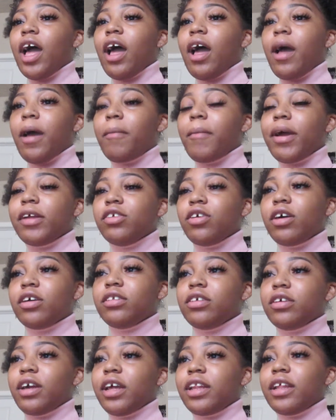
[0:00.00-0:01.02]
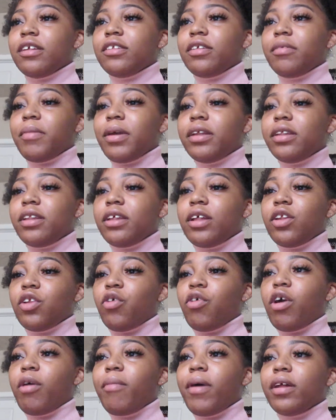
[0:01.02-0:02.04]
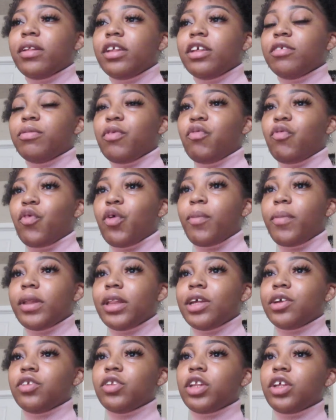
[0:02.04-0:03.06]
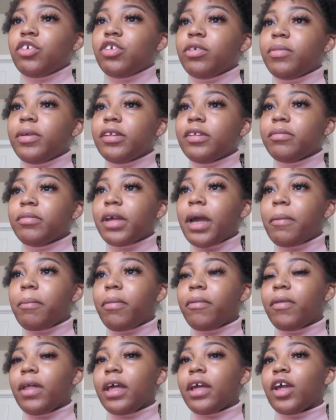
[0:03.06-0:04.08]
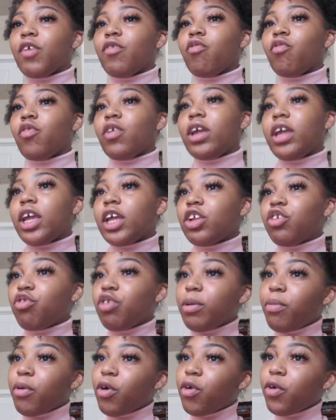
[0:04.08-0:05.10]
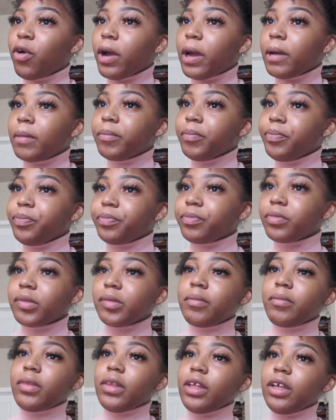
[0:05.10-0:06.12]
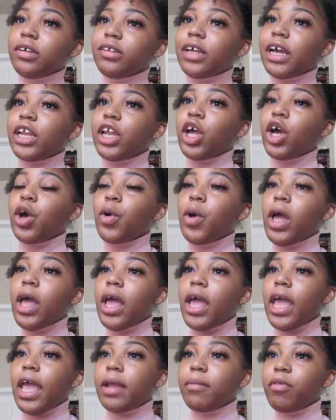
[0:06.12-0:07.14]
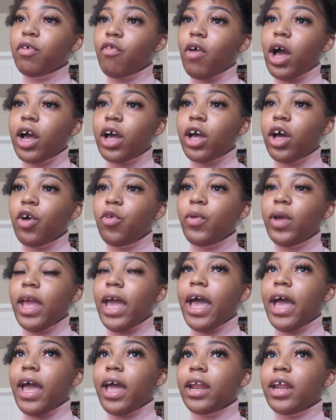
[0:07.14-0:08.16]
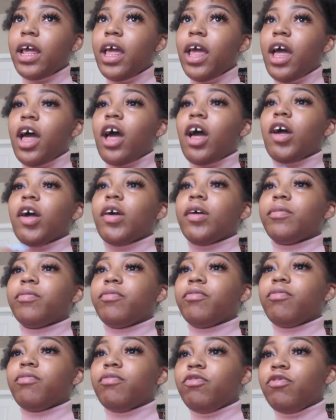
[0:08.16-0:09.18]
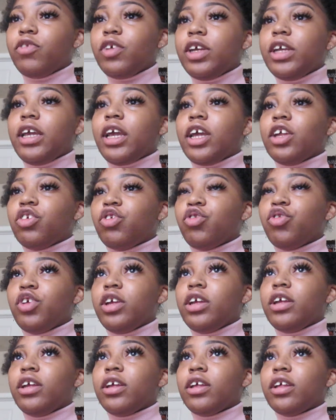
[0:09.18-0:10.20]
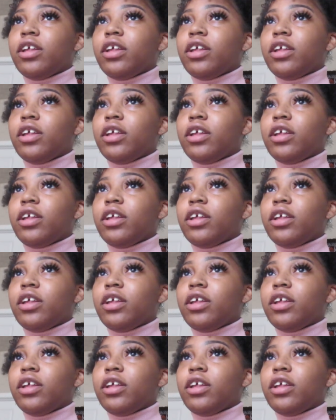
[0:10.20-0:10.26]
I talked to I think Samantha and Laura about this before, but there should be some type of like re-entry program, because I know in Morocco we had a re-entry